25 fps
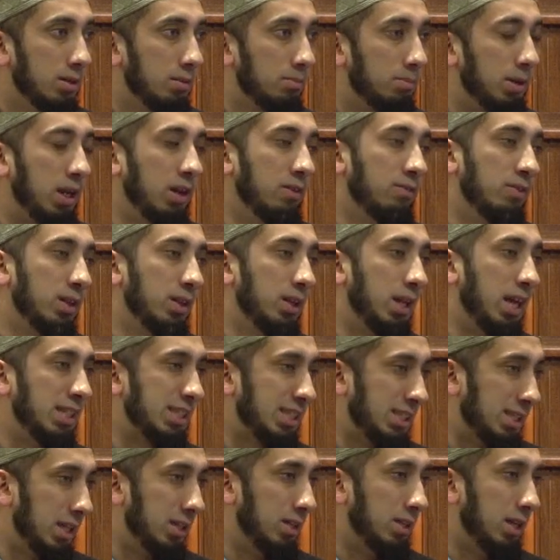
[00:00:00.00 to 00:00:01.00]
But even
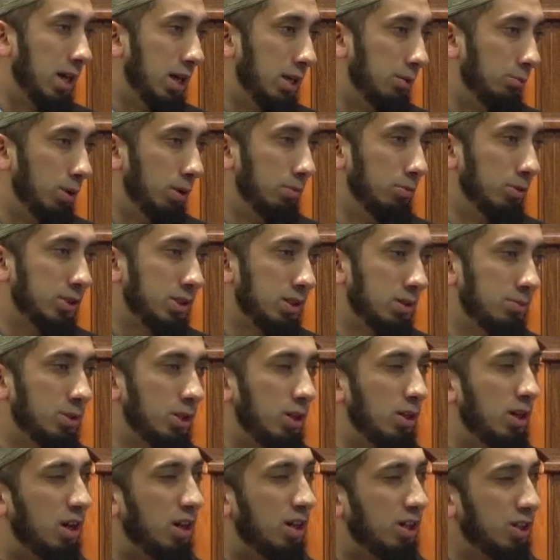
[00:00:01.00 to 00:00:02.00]
less than that, when Muslims
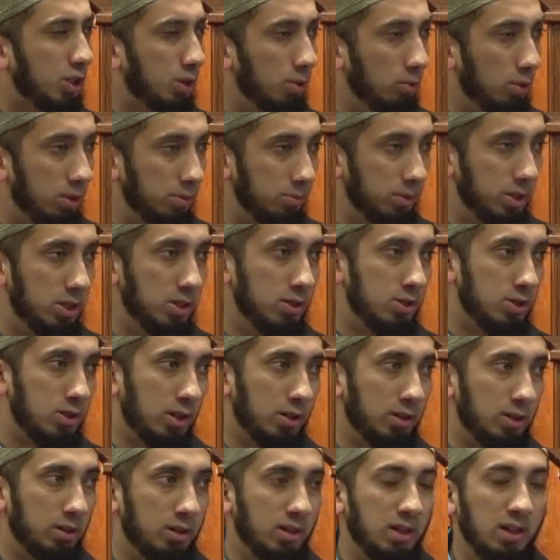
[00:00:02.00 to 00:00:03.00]
are arguing with each
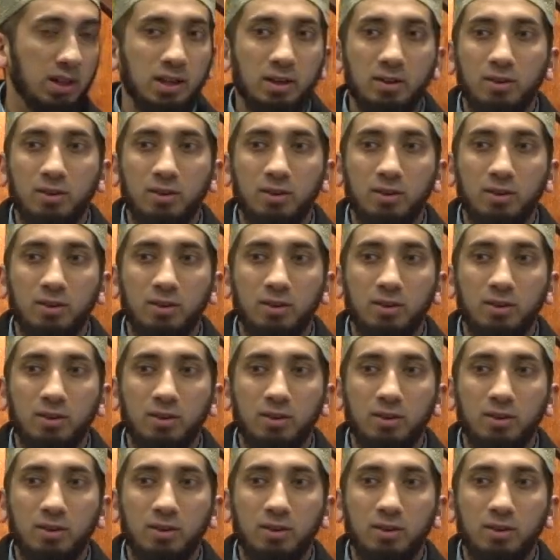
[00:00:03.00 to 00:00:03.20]
other,